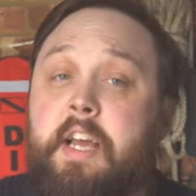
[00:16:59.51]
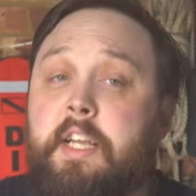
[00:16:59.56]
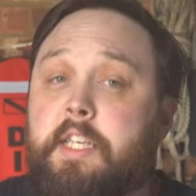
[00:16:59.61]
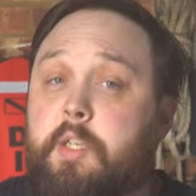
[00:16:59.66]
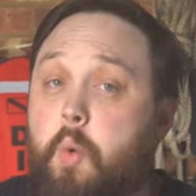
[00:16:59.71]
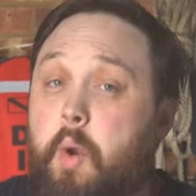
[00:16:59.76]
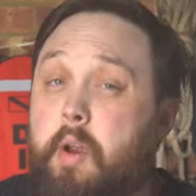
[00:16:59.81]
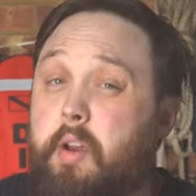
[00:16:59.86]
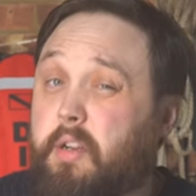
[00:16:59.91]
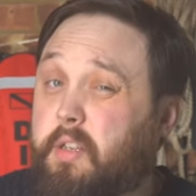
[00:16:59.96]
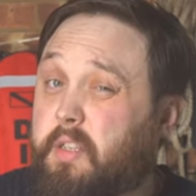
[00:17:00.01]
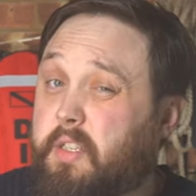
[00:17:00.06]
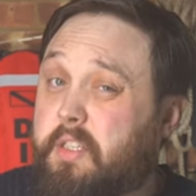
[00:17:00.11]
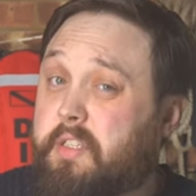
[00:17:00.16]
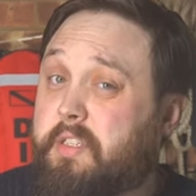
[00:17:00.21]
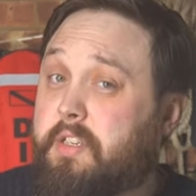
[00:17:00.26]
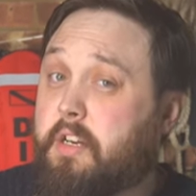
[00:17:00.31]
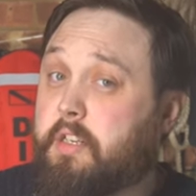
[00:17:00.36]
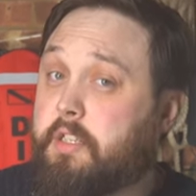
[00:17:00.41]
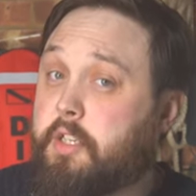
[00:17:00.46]
to where it could
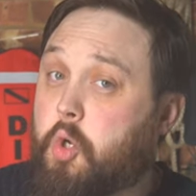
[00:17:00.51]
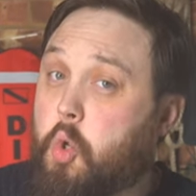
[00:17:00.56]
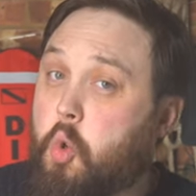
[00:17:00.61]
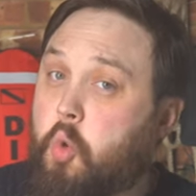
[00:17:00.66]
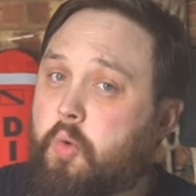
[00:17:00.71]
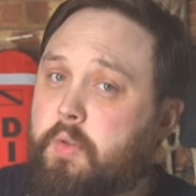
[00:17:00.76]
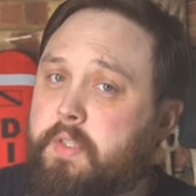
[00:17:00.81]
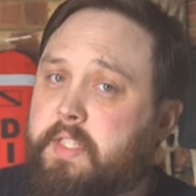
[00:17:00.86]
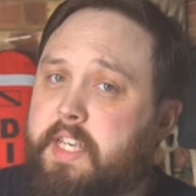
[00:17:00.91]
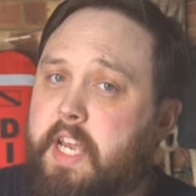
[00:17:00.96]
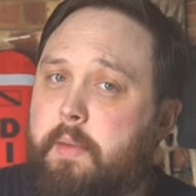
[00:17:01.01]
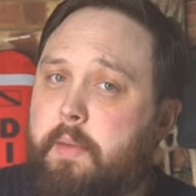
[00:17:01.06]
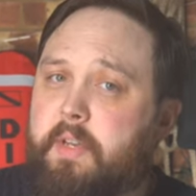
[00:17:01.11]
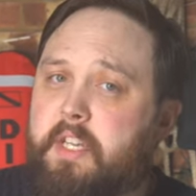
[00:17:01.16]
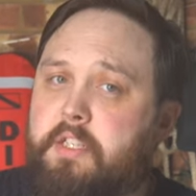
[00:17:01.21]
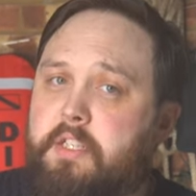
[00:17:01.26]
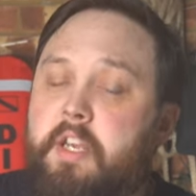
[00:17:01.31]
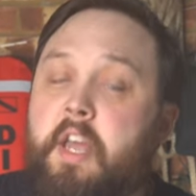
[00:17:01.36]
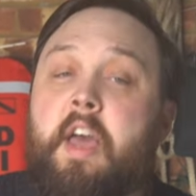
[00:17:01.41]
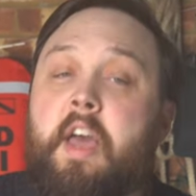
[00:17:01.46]
start to cause
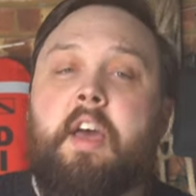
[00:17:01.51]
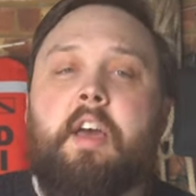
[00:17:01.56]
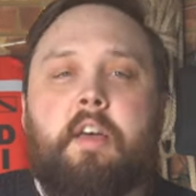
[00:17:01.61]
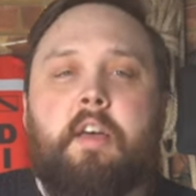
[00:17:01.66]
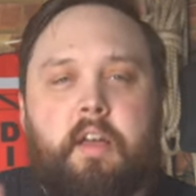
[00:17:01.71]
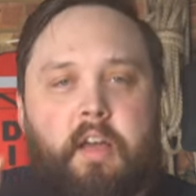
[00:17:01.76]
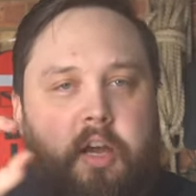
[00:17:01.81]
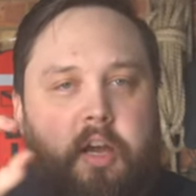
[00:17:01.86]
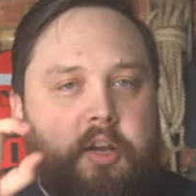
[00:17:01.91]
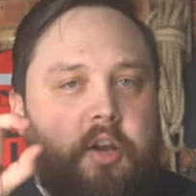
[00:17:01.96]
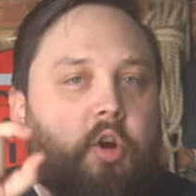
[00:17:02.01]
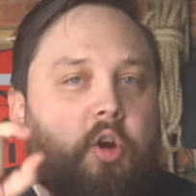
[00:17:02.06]
damage, an